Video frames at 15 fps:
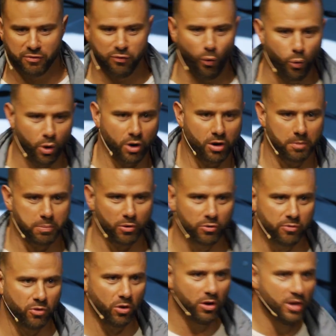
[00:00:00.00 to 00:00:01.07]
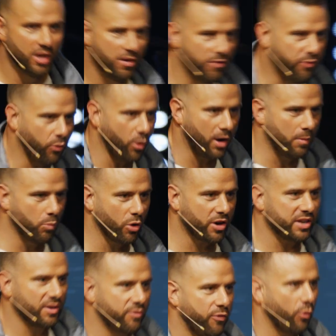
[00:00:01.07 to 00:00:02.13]
for approval. I'm
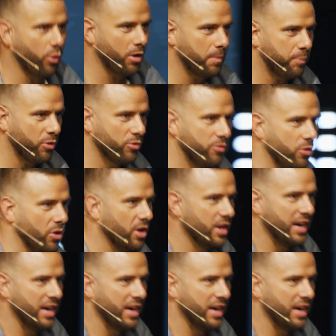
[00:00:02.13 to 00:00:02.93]
working for approval,